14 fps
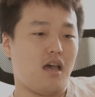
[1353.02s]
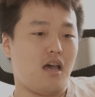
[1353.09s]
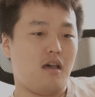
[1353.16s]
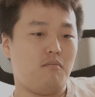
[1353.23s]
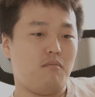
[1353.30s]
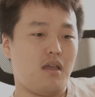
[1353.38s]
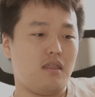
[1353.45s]

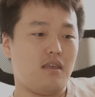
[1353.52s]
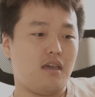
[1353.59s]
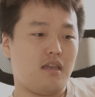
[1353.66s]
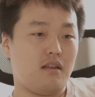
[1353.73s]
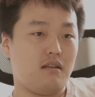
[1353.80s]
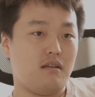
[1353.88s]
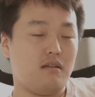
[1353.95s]
And
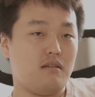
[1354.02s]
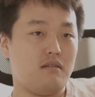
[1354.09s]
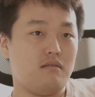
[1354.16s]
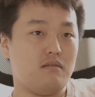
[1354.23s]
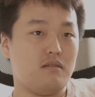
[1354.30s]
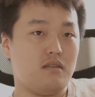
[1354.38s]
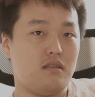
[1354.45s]
then
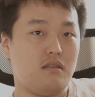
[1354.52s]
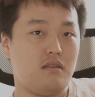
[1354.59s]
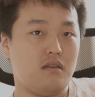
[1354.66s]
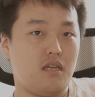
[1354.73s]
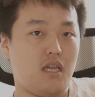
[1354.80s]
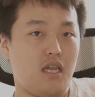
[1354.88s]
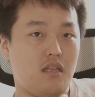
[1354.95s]

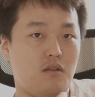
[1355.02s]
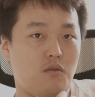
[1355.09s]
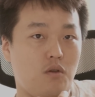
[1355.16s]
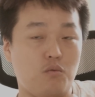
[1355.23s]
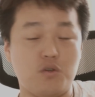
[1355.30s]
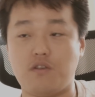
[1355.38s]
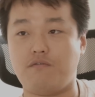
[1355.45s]

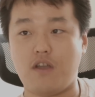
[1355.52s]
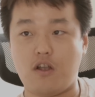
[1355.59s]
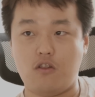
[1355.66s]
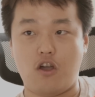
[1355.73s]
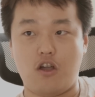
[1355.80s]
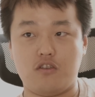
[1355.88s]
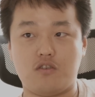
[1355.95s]
it was a
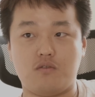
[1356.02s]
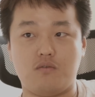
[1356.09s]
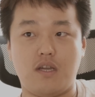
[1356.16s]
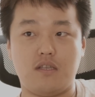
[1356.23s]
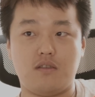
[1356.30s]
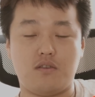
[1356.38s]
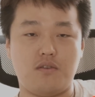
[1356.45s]
fair launch,
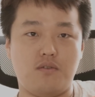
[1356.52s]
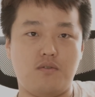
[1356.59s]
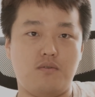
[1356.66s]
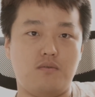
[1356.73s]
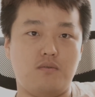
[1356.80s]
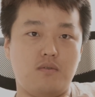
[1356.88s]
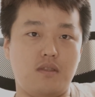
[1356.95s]
right?
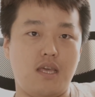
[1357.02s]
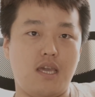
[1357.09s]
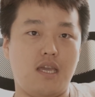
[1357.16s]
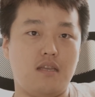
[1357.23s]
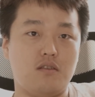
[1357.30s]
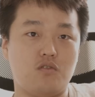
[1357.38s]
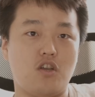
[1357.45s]
So
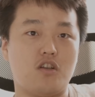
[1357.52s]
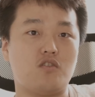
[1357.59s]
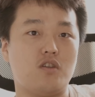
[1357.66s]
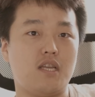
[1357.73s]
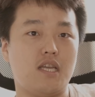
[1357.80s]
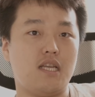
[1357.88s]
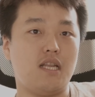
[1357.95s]
they
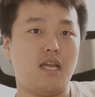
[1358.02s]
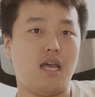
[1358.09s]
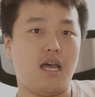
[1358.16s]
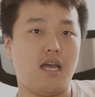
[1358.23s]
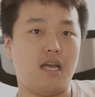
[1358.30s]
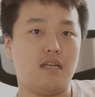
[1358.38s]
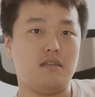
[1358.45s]
structured it
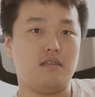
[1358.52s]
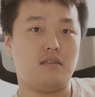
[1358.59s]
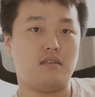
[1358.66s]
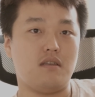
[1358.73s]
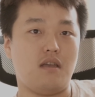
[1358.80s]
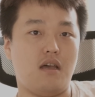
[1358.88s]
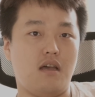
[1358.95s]

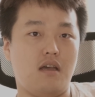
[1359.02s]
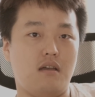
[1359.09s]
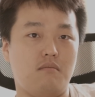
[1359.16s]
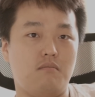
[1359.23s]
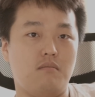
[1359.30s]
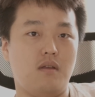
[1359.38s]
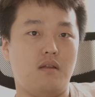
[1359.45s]
as
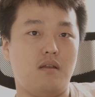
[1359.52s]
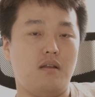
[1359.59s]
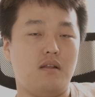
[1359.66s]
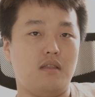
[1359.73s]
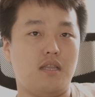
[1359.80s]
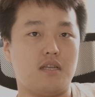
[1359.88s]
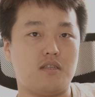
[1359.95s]

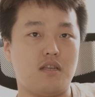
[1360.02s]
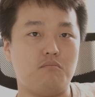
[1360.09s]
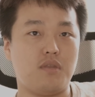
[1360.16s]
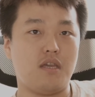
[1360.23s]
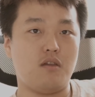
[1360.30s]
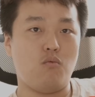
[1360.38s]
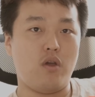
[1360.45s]
like
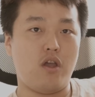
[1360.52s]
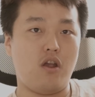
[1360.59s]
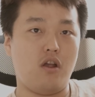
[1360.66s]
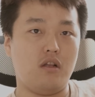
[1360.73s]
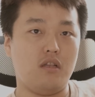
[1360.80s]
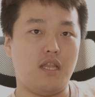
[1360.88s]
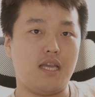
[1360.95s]
something
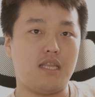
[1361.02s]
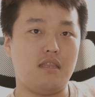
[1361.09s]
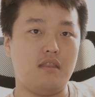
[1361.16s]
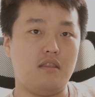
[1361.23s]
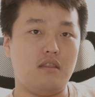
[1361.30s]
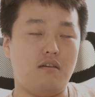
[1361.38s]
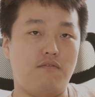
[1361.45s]
where like
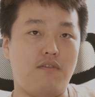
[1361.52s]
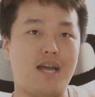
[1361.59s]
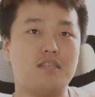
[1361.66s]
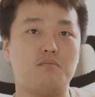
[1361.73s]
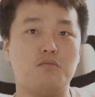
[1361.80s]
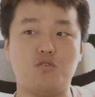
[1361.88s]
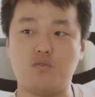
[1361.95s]
the
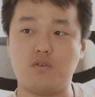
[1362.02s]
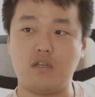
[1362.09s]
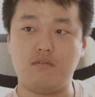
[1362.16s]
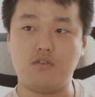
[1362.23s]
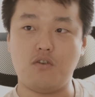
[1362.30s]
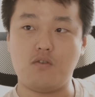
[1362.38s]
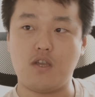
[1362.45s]
vast
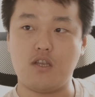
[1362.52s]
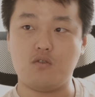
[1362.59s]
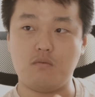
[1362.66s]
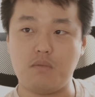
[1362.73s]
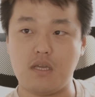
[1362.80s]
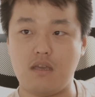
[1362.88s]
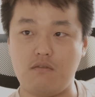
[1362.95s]
majority of
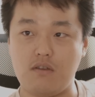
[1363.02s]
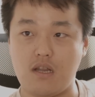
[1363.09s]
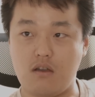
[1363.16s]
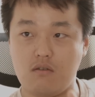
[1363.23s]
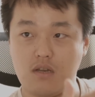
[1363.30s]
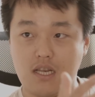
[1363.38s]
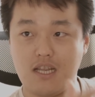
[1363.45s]
tokens would be given
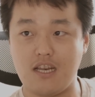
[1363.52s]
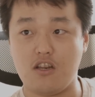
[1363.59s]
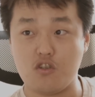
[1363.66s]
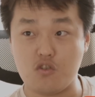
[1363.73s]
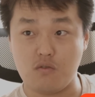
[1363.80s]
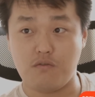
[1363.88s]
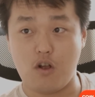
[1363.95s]
out in an
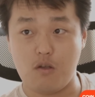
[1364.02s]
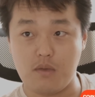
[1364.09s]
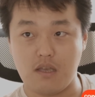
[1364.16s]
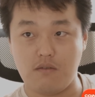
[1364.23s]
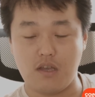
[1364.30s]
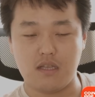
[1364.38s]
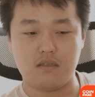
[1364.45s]
initial
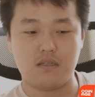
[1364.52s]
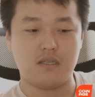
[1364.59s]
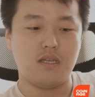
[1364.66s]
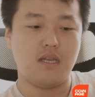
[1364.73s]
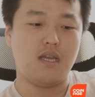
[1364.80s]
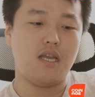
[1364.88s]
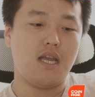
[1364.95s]
farming
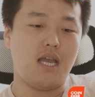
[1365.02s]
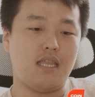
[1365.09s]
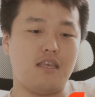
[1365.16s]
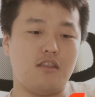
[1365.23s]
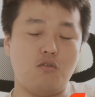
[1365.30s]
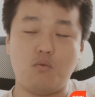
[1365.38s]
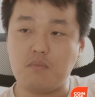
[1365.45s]
event.
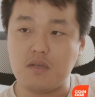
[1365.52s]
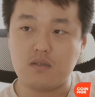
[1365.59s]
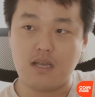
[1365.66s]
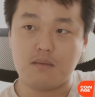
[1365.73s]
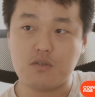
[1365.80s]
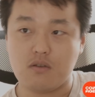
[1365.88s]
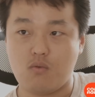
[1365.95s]
And then there would be
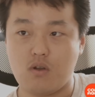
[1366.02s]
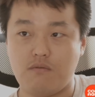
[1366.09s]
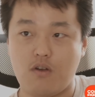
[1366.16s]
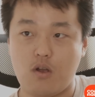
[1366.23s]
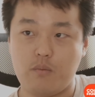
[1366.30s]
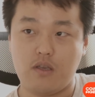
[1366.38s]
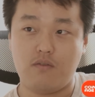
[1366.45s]

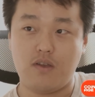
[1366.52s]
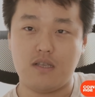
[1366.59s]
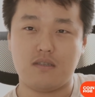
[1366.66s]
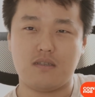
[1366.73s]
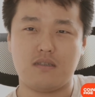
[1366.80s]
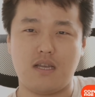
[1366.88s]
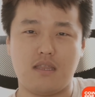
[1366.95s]
subsequent farming
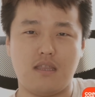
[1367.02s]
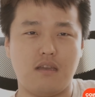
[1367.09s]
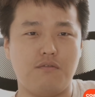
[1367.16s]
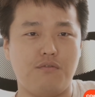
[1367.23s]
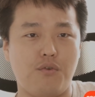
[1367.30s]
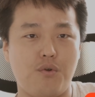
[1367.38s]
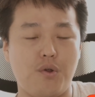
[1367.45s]
events, I
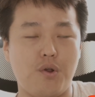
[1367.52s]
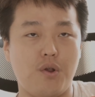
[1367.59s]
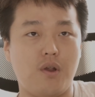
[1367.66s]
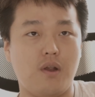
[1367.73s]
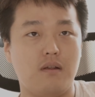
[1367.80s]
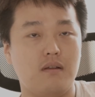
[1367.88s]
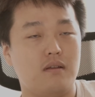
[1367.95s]
think
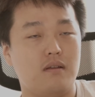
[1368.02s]
for,